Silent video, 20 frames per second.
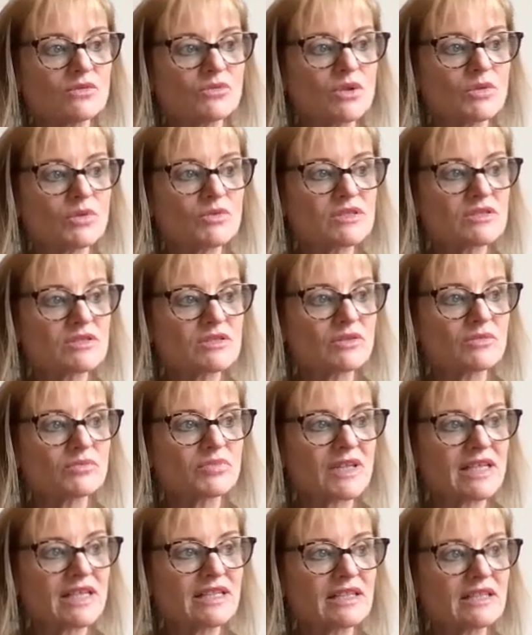One was called
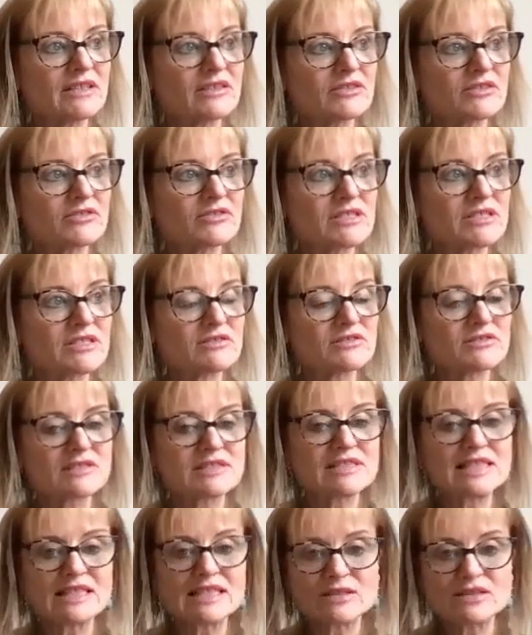Breaking Your Crystal
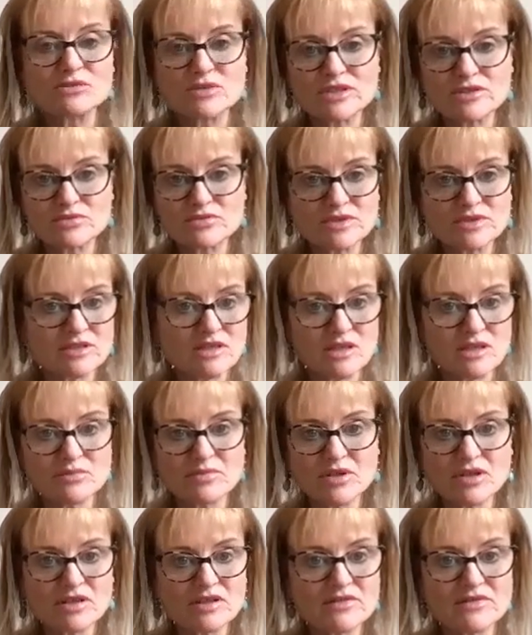Ceiling, which was not
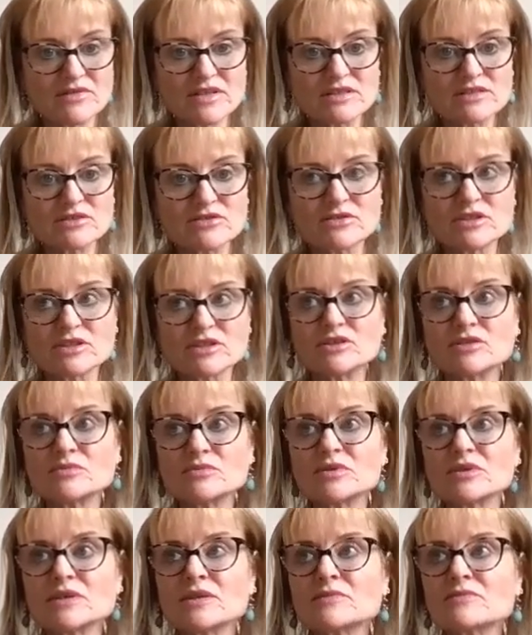part of this
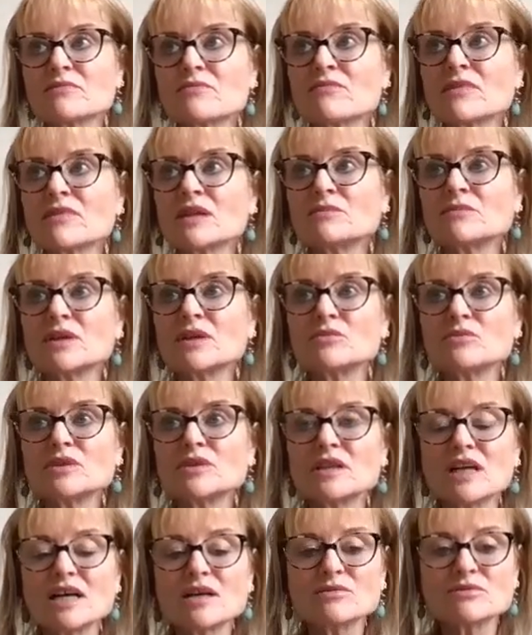group.
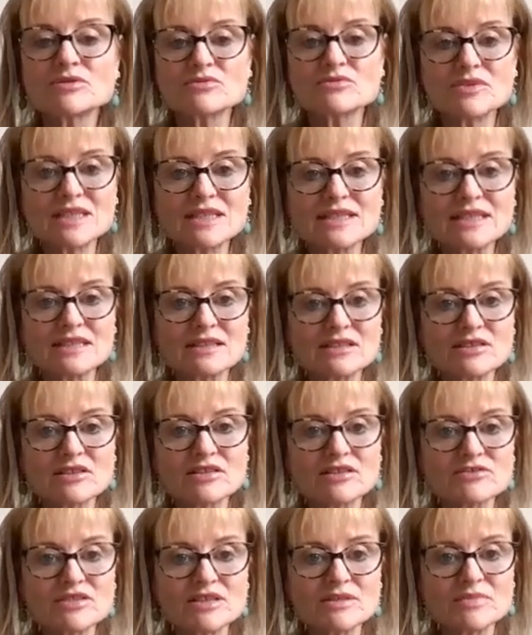But I was really
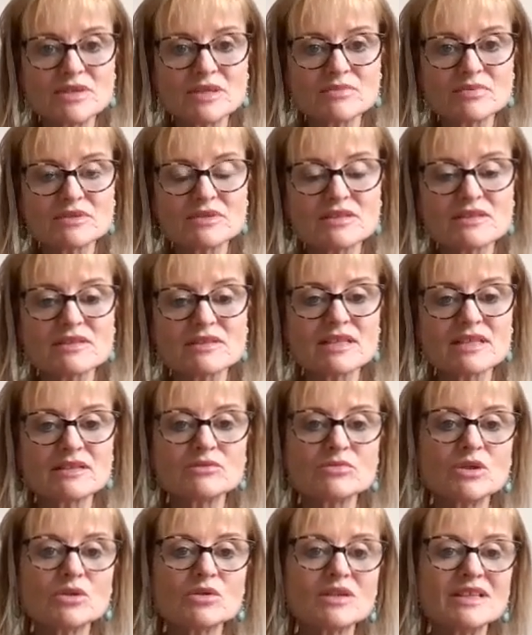encouraging people to
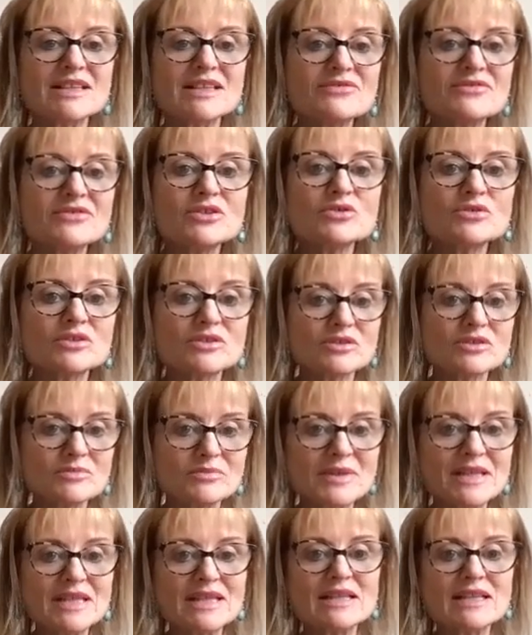think, well, if you
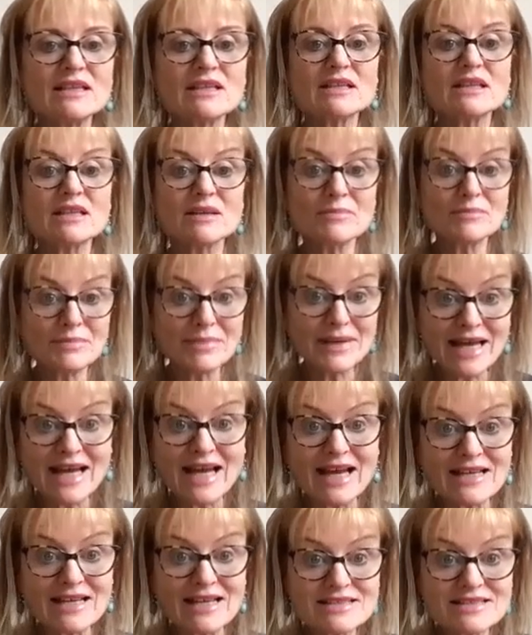could be the
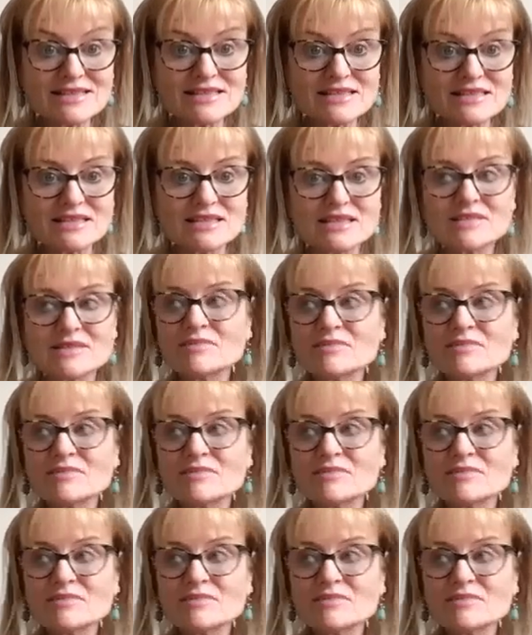best